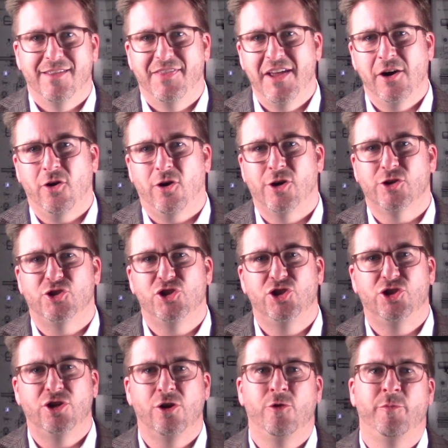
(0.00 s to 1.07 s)
There are
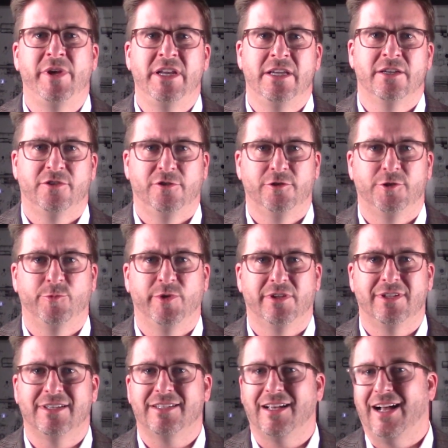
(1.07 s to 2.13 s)
so many issues with
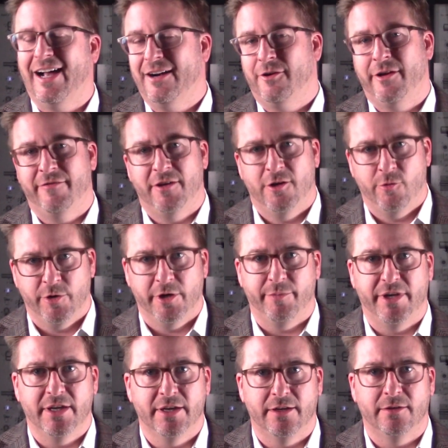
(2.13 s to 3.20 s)
this, I don't even know where to
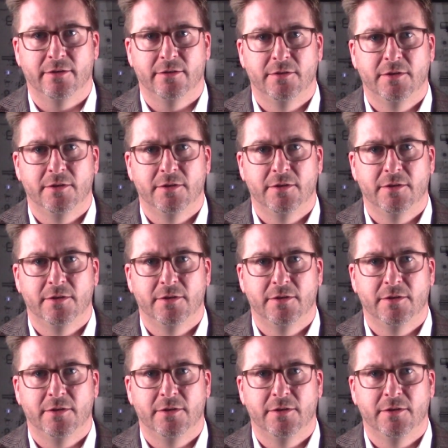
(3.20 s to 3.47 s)
begin.